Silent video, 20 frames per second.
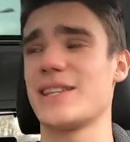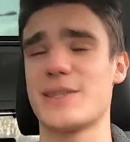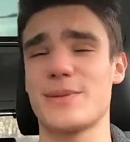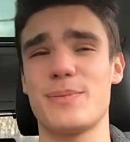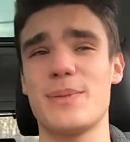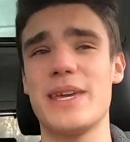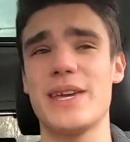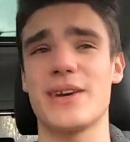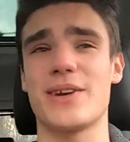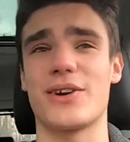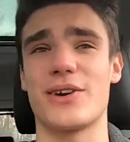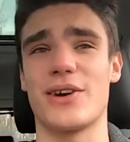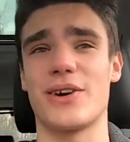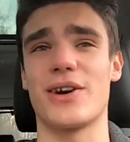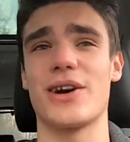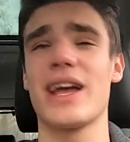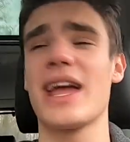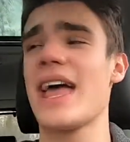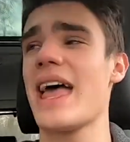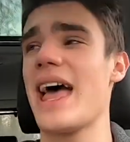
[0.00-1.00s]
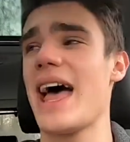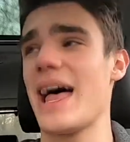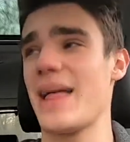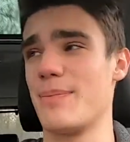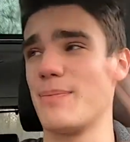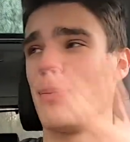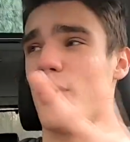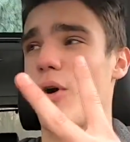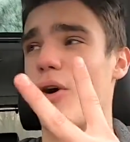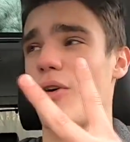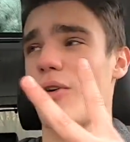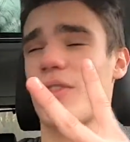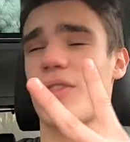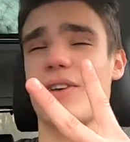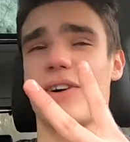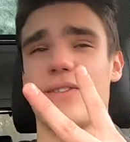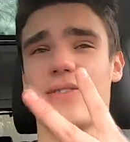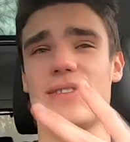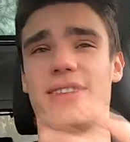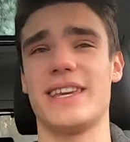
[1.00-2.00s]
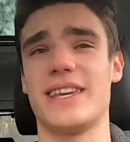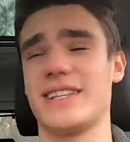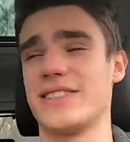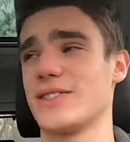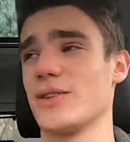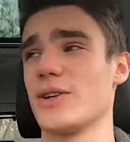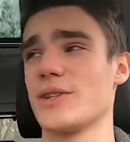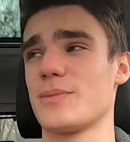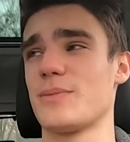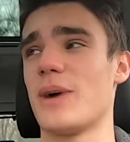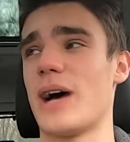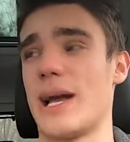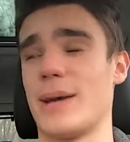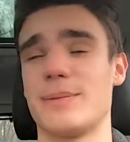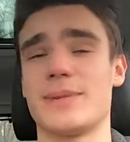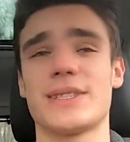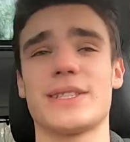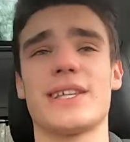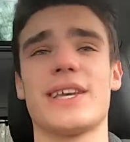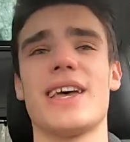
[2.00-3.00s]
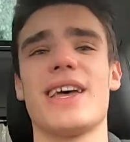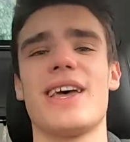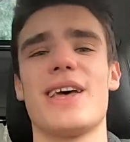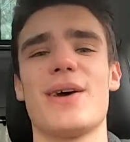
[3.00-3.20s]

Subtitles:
a speaker at both of the exhaust pipes,